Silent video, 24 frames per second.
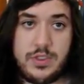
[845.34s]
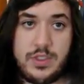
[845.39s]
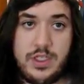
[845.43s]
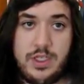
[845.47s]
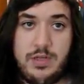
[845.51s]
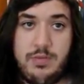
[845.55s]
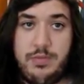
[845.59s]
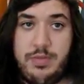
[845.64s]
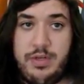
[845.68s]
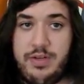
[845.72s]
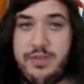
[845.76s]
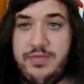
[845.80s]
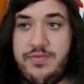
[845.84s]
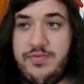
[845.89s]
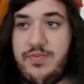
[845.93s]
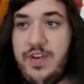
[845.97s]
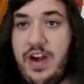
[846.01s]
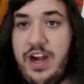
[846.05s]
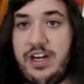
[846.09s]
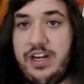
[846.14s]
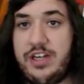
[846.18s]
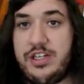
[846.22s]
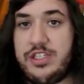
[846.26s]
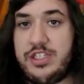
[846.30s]
And put a
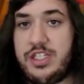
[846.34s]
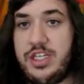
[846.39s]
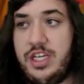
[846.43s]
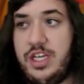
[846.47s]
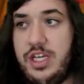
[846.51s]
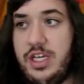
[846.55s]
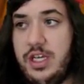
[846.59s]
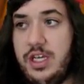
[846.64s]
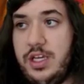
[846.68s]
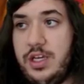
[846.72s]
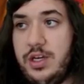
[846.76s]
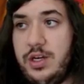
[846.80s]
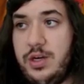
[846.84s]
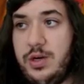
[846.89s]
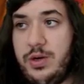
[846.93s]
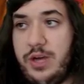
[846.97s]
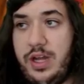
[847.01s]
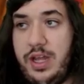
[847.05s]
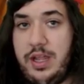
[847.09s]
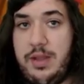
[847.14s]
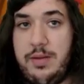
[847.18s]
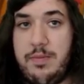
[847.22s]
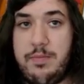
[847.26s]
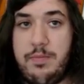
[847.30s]
Fire Energy
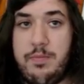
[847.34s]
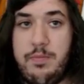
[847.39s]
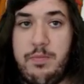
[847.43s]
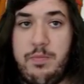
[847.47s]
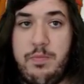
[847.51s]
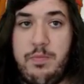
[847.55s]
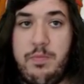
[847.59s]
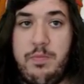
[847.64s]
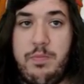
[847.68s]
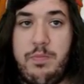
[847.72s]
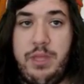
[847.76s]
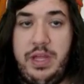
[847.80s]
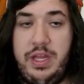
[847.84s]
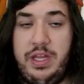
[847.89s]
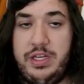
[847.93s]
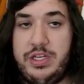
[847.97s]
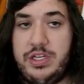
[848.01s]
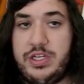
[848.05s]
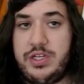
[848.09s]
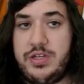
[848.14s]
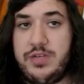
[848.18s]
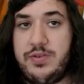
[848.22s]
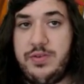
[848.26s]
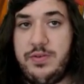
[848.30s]
on a
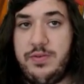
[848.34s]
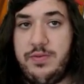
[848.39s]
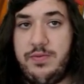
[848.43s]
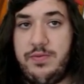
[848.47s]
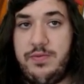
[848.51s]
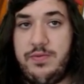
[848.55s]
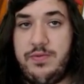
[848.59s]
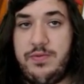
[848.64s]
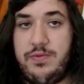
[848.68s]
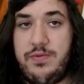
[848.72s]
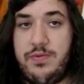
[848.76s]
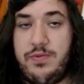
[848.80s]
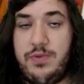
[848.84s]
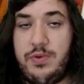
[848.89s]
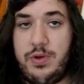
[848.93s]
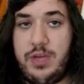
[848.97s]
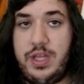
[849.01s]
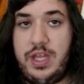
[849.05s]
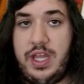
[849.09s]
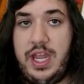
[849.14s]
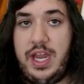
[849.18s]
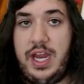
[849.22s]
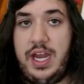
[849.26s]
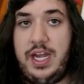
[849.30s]
bench
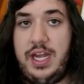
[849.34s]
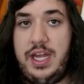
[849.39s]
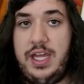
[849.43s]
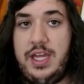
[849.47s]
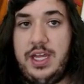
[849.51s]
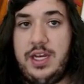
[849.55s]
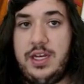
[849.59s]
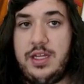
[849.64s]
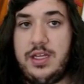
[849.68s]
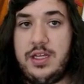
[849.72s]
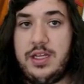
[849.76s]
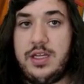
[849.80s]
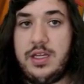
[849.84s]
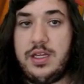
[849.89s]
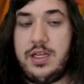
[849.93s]
Volcanion.